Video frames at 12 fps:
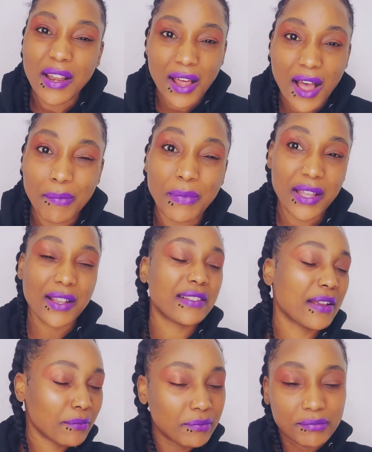long because
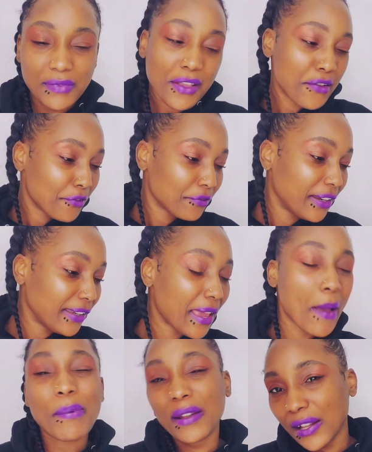I'm
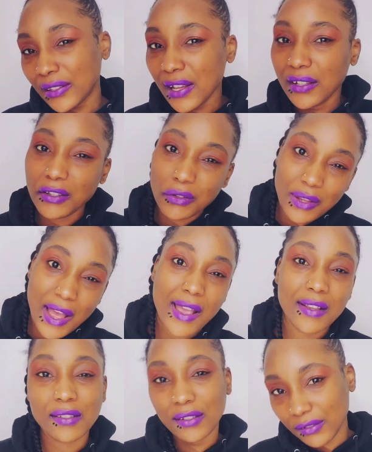recapping and telling you
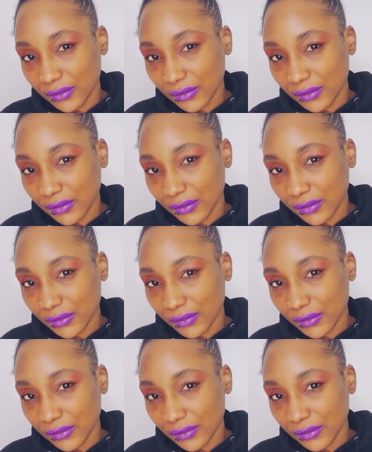guys,